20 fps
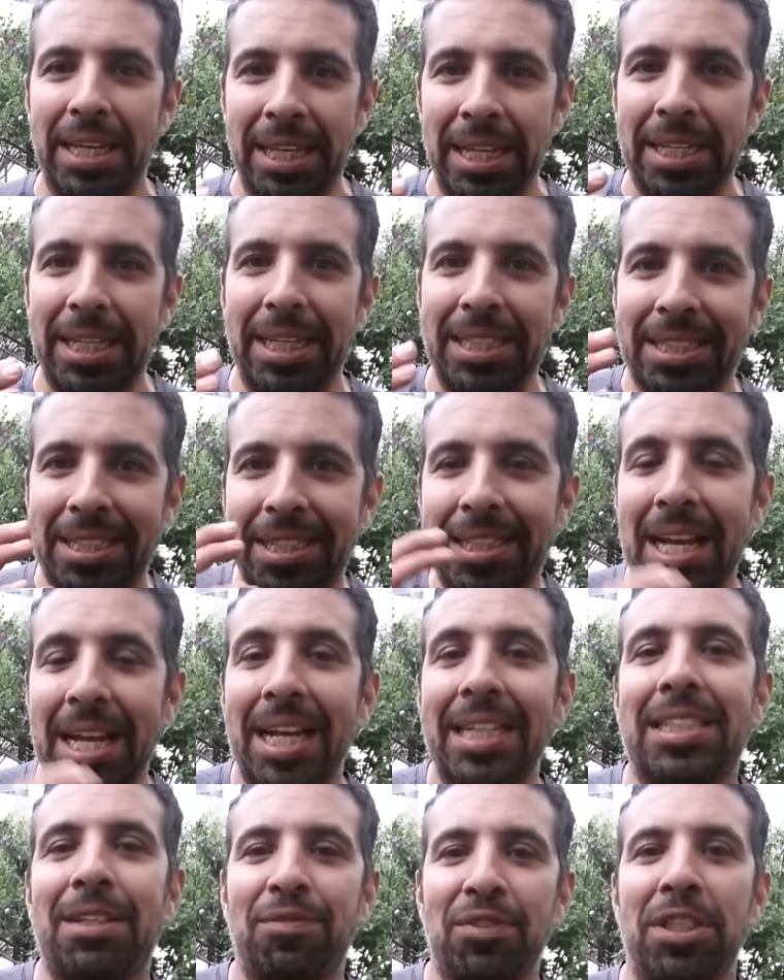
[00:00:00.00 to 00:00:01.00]
it it's
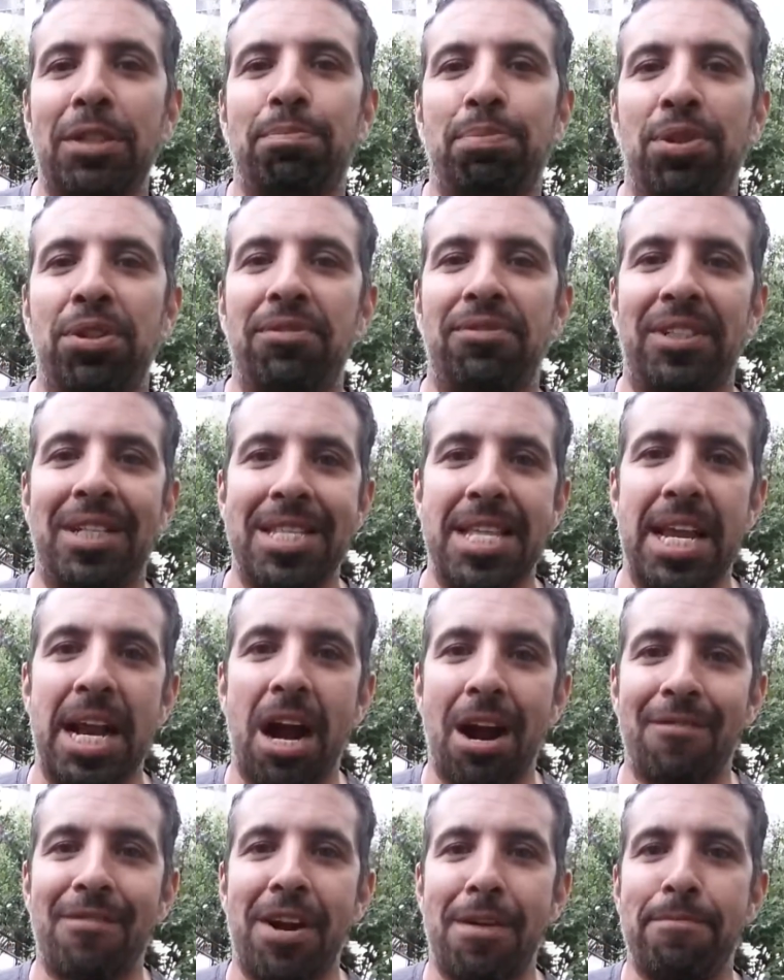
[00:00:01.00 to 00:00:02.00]
scientifically proven that
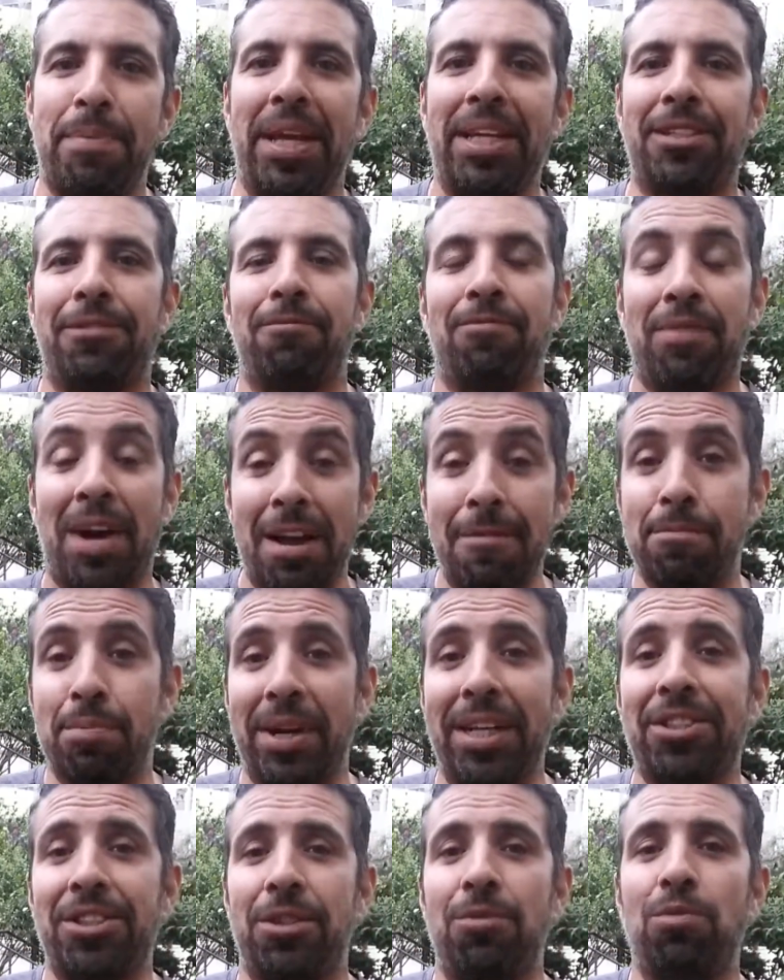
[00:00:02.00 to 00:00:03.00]
our vibration,
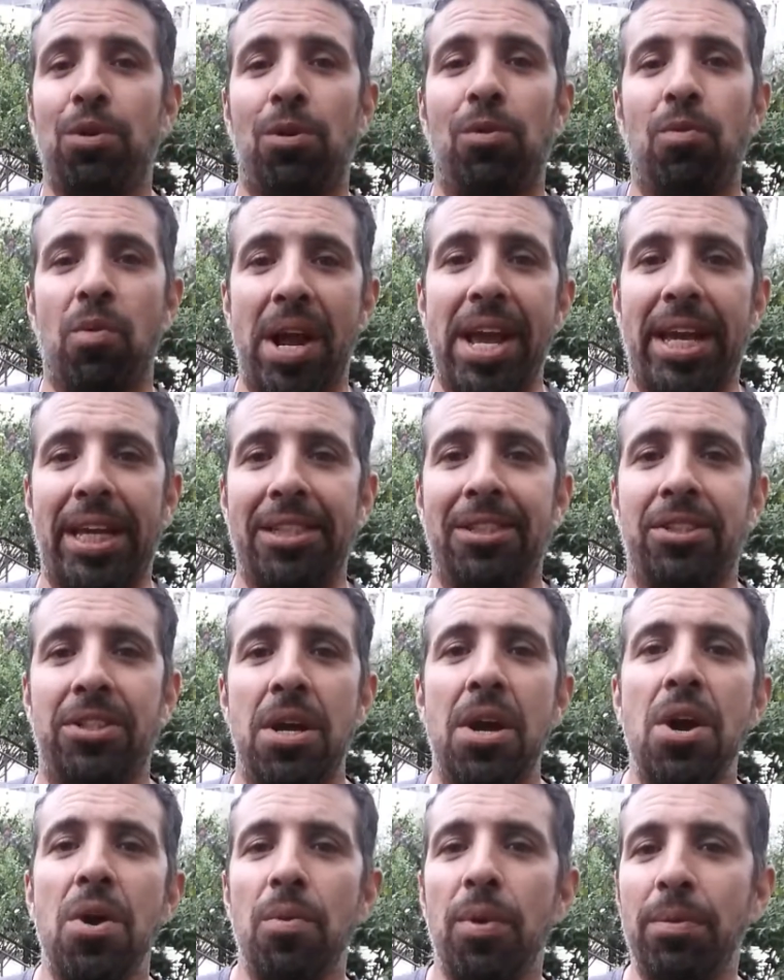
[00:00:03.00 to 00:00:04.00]
vibration will raise
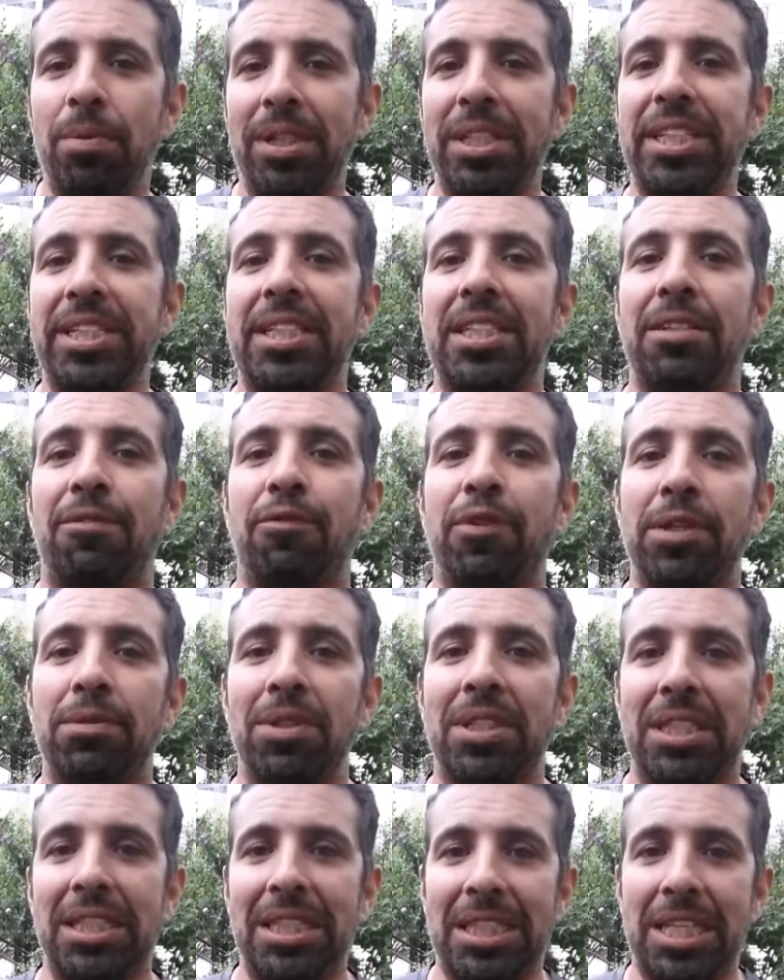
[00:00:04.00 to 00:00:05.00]
when we listen to
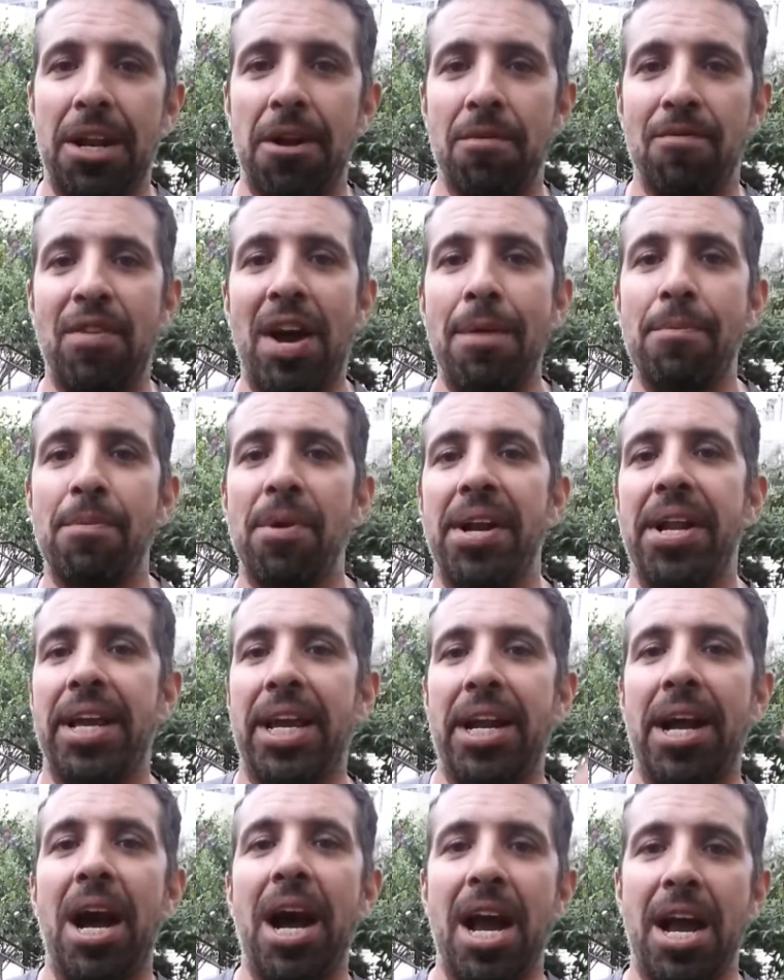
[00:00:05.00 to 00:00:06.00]
frequencies that are vibrating
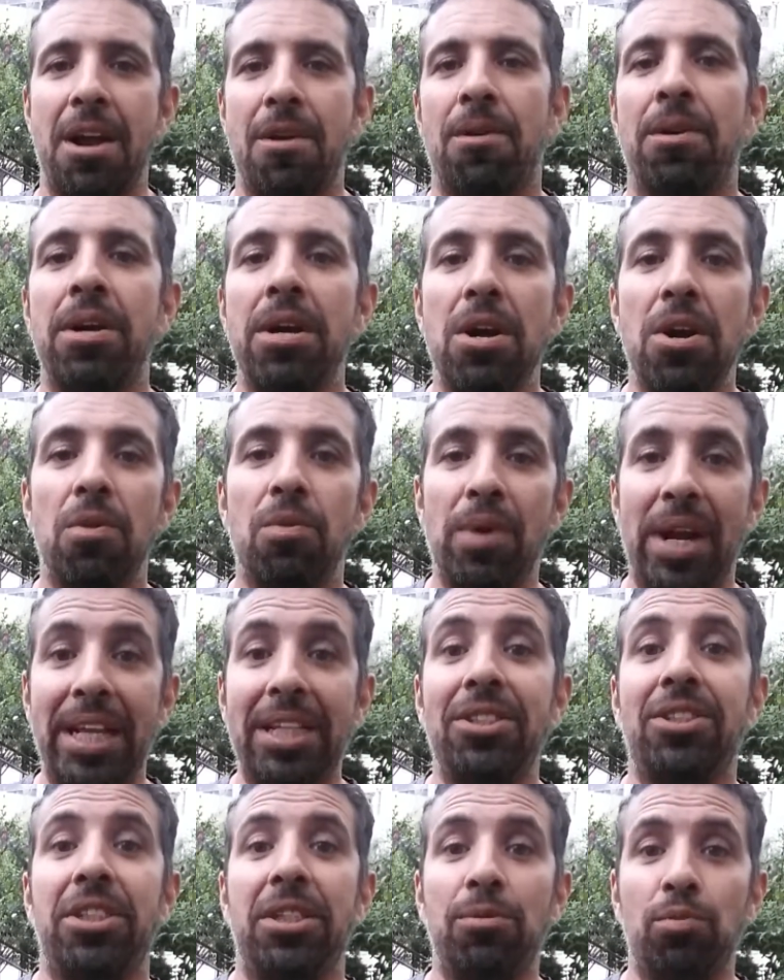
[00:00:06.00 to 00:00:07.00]
at a higher
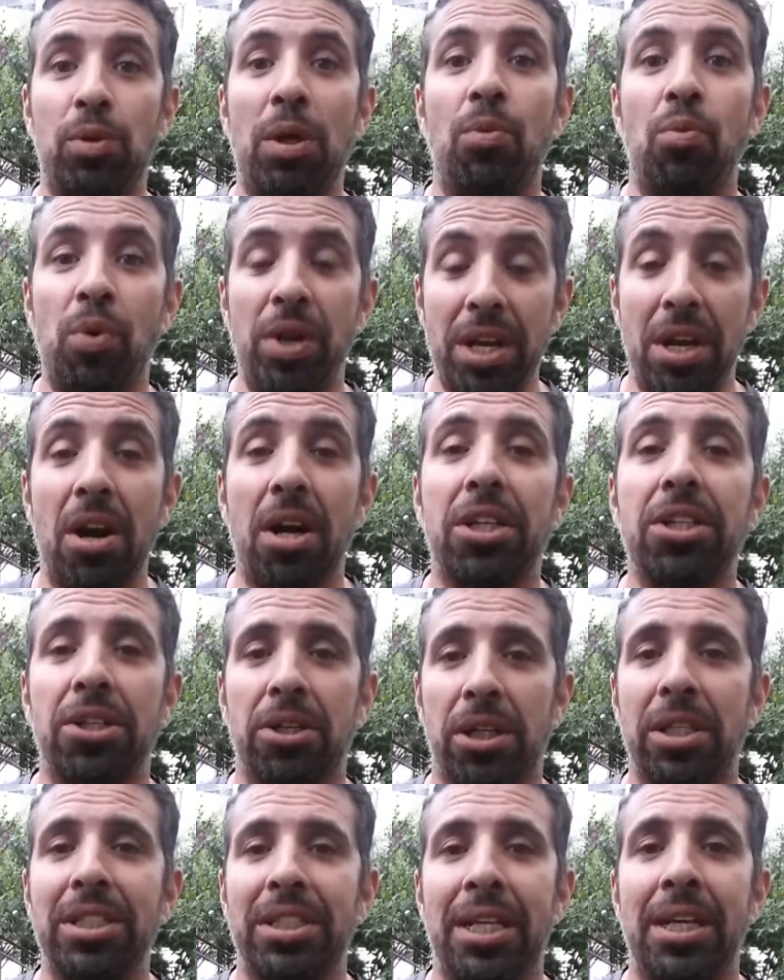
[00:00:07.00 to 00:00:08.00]
range than what we are
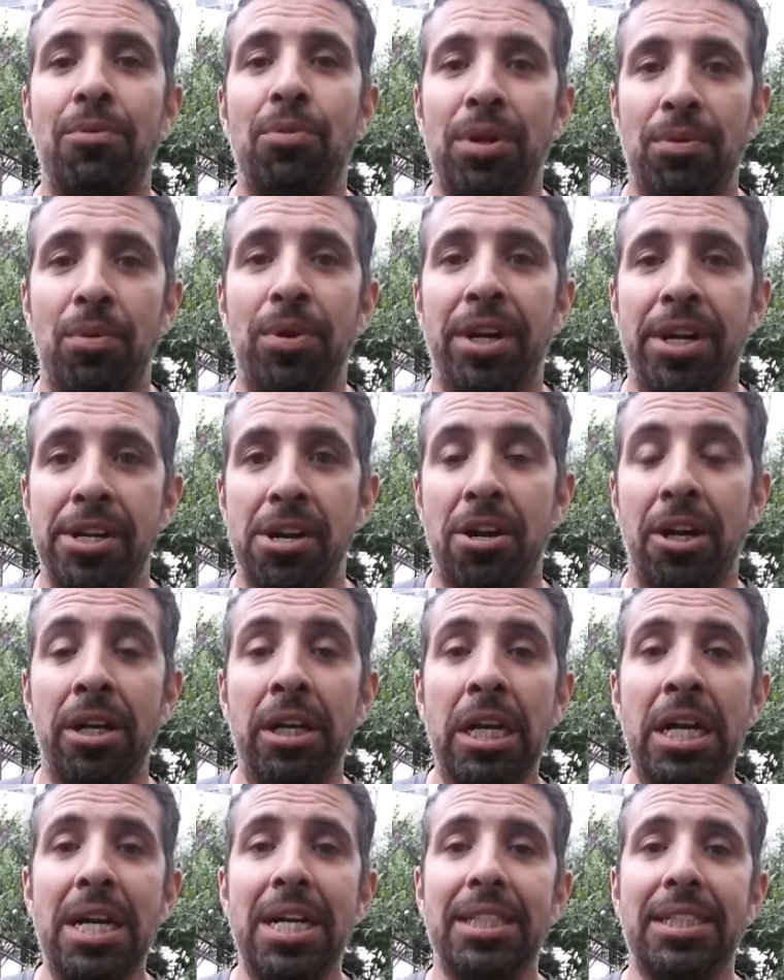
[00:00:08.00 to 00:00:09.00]
currently when we're in
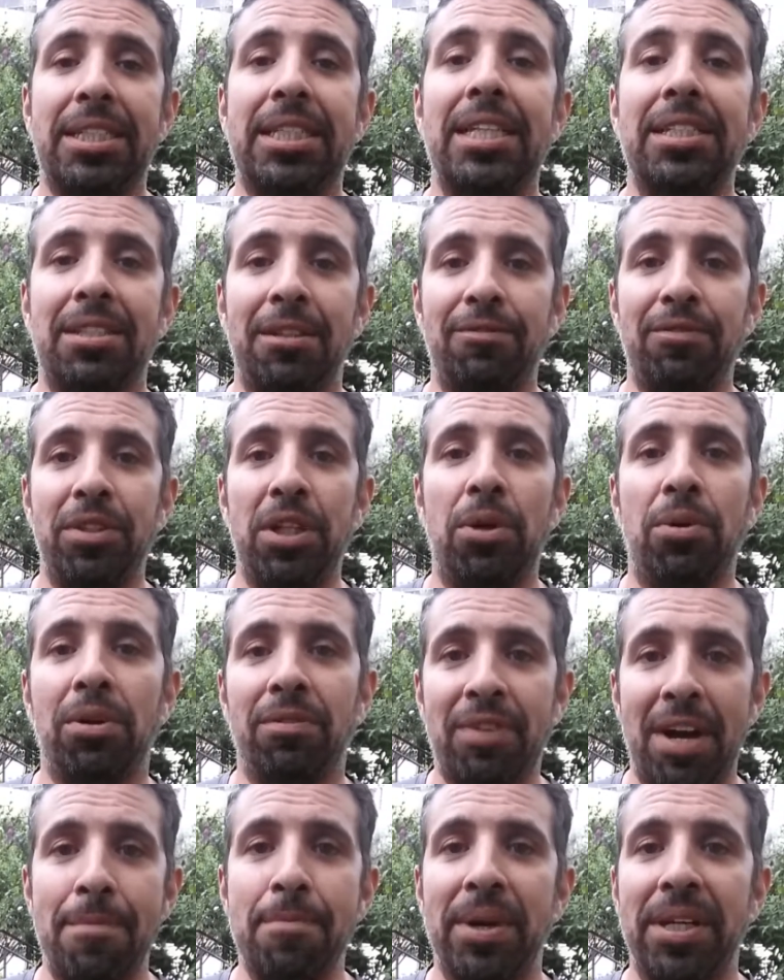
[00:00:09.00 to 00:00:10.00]
our states of
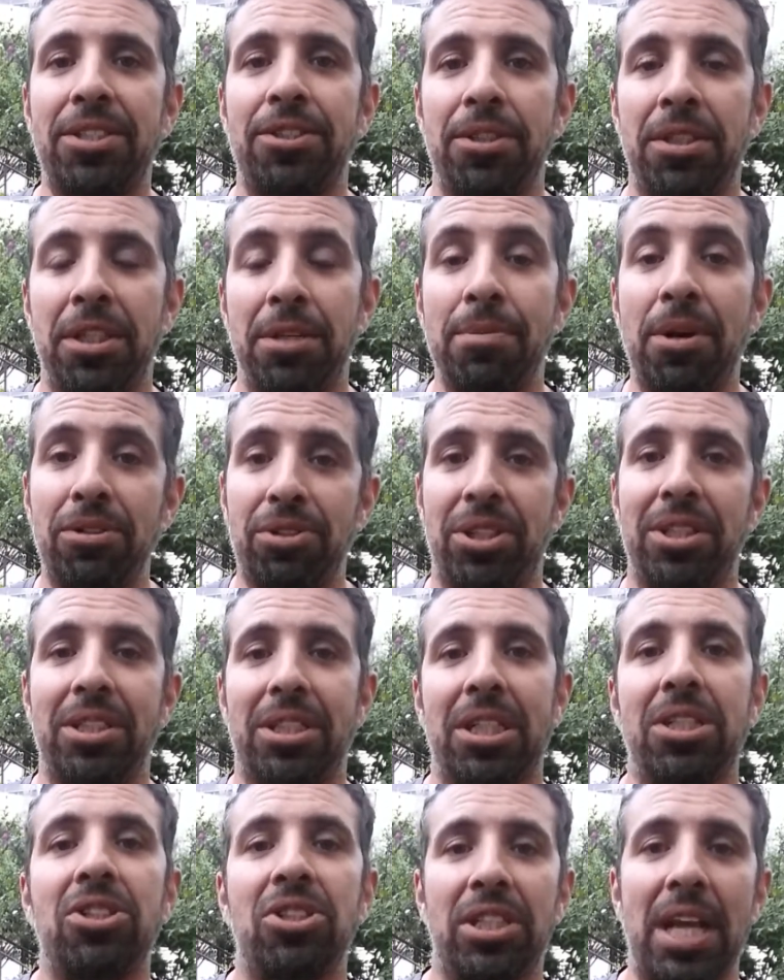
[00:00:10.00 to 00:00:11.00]
lower vibrational
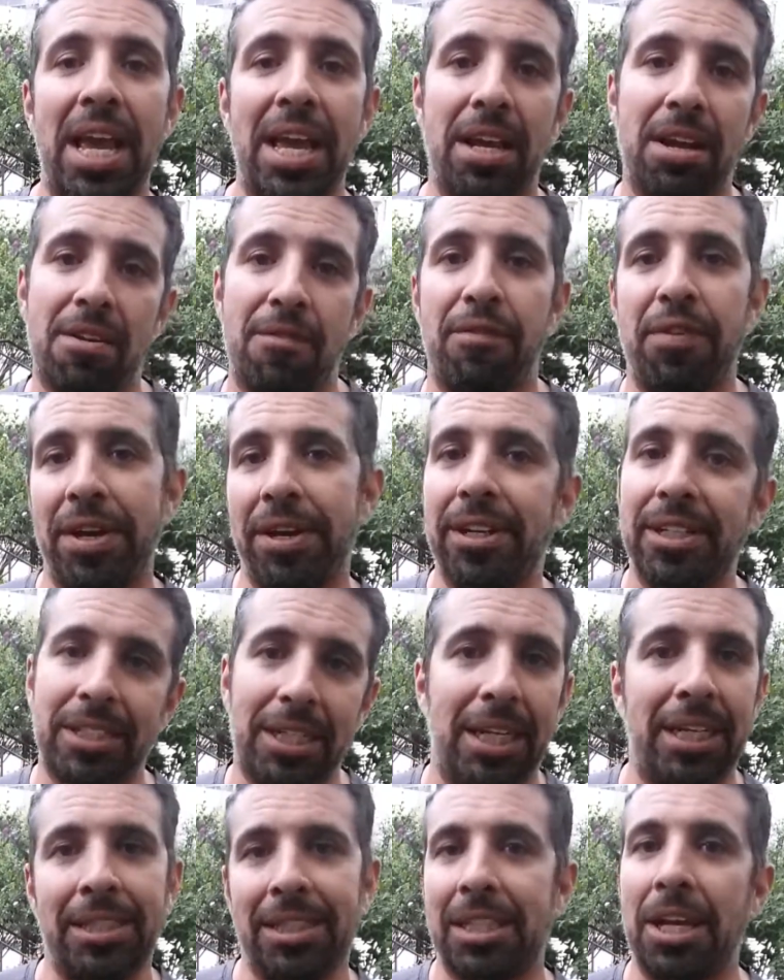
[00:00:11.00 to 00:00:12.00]
emotions, such as anger, fear,
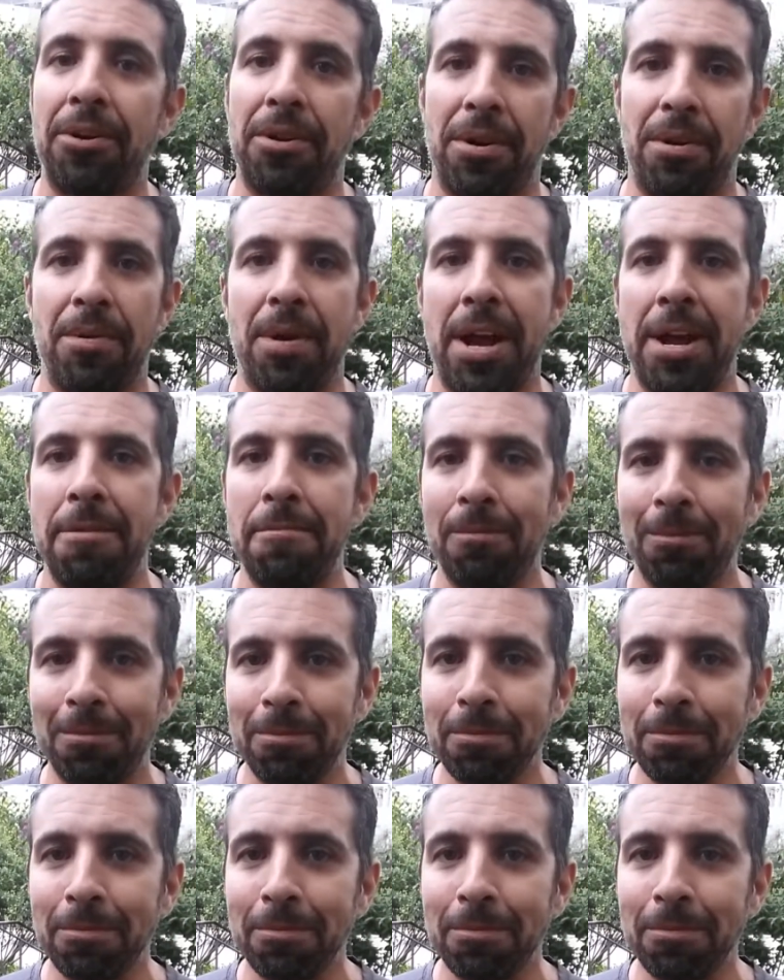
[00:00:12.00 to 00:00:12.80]
etc. Right?